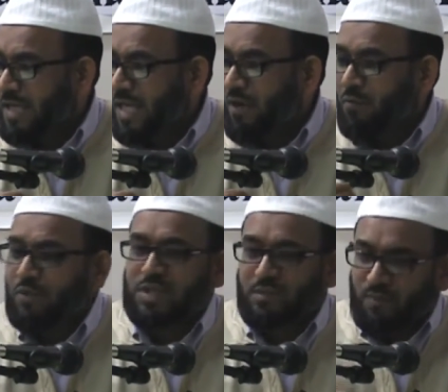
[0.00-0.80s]
Now,
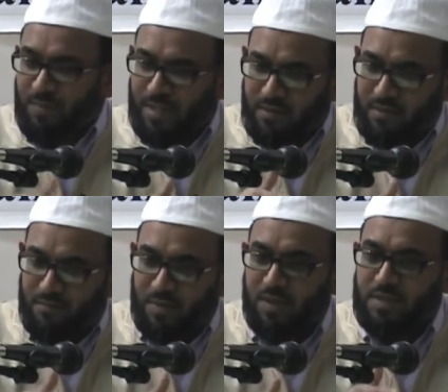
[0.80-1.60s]
Muslim women,
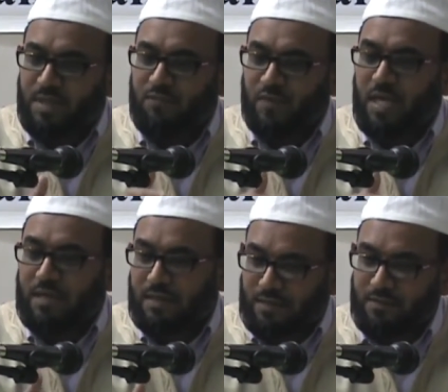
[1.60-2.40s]
because they're
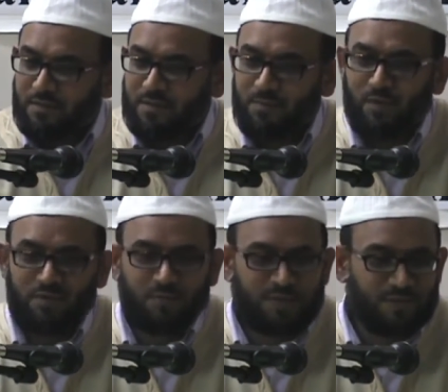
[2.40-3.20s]
forgotten
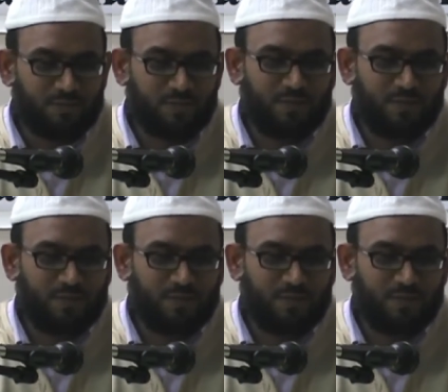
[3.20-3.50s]
among the Muslims,